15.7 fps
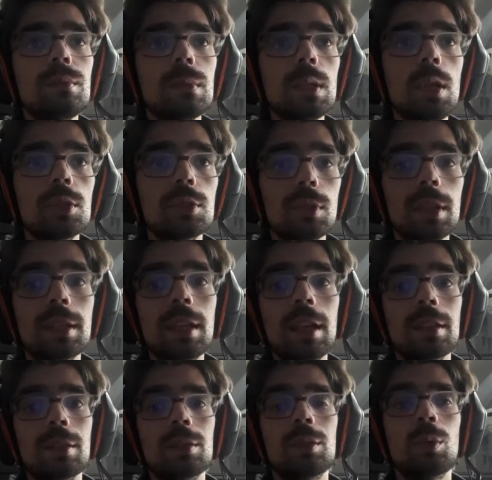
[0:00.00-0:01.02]
So
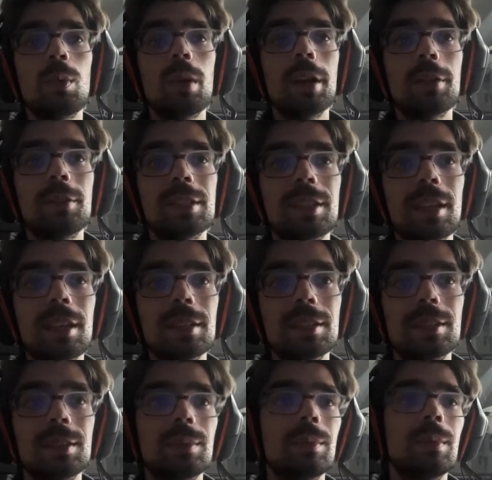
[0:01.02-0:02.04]
again, the white
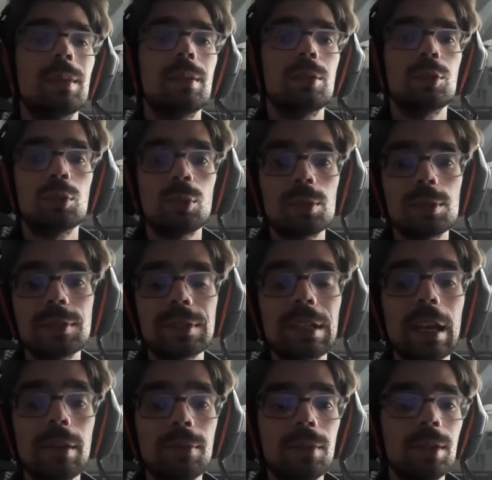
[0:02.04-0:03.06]
stance, Soul
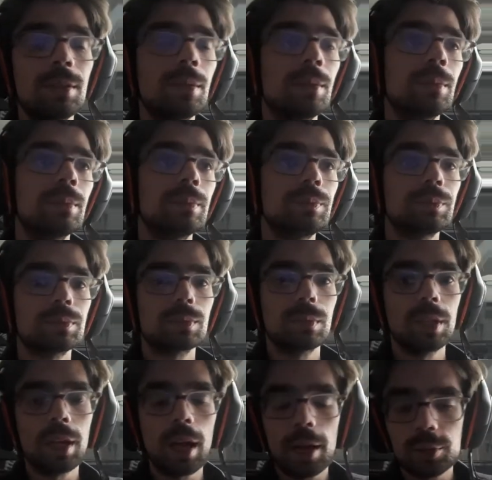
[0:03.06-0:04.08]
Siphon,
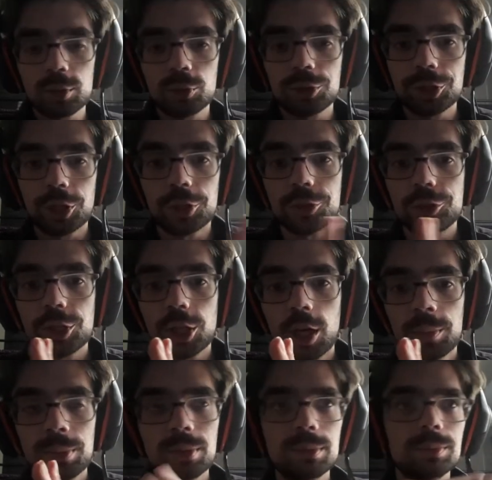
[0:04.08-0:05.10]
it has to charge
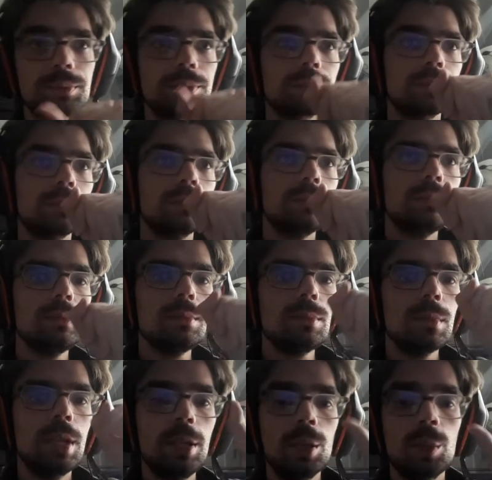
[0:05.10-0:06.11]
up,
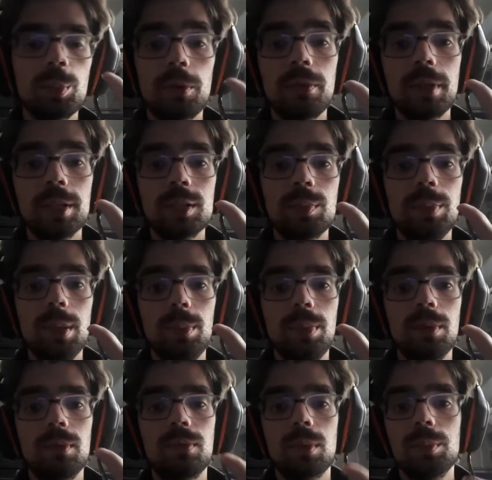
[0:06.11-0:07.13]
it prevents
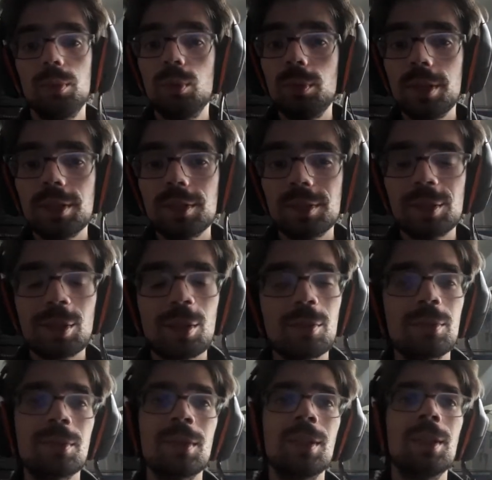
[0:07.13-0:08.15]
people from doing
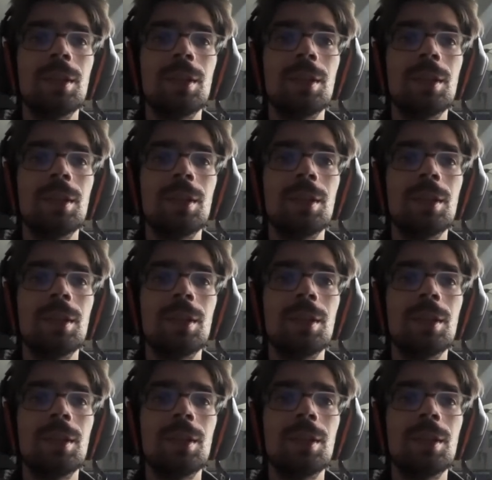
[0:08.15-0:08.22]
stuff.